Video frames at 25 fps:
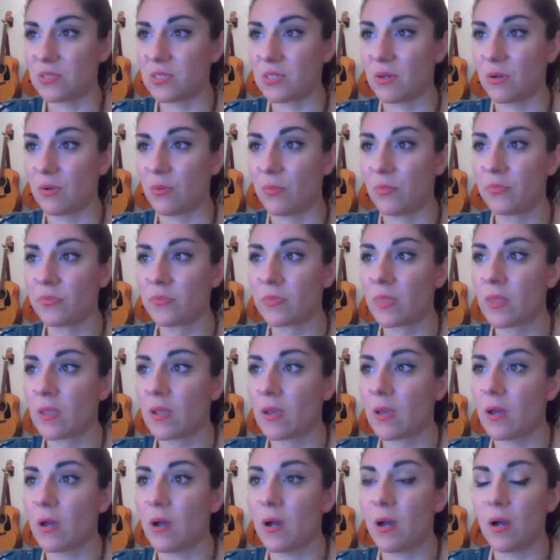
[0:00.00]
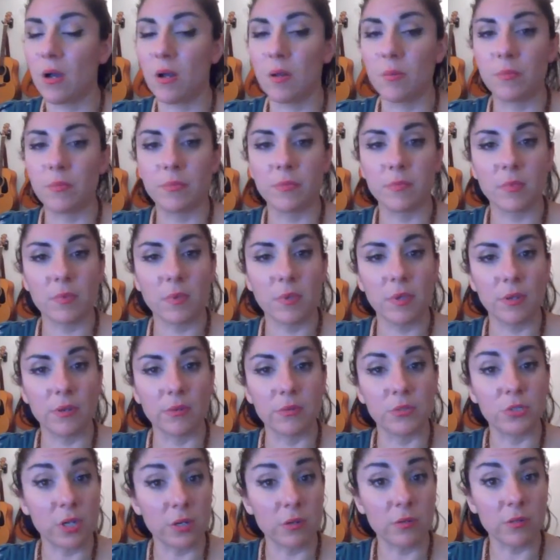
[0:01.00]
So,
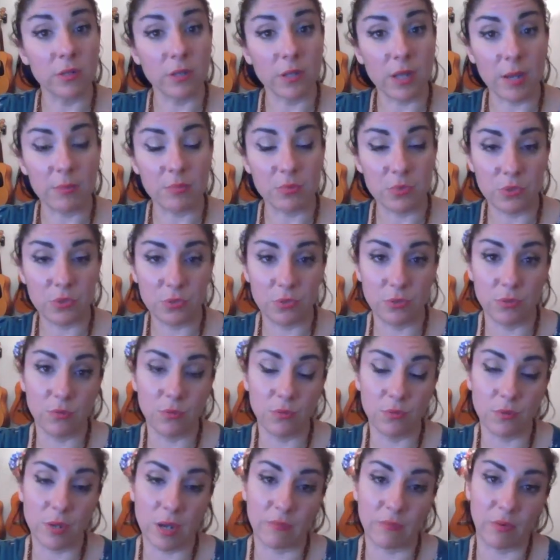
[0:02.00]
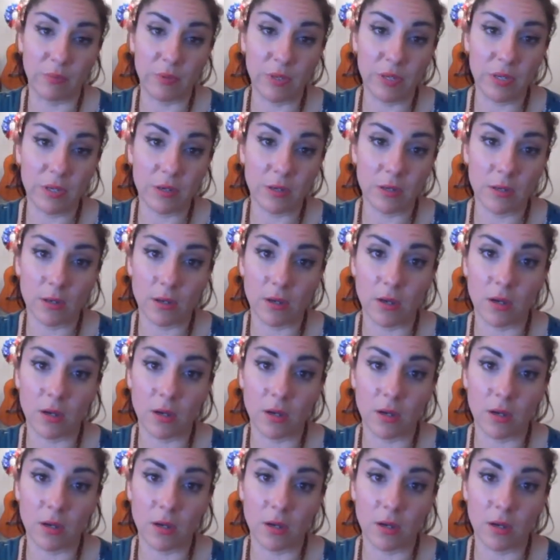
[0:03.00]
generally the labs are due every week.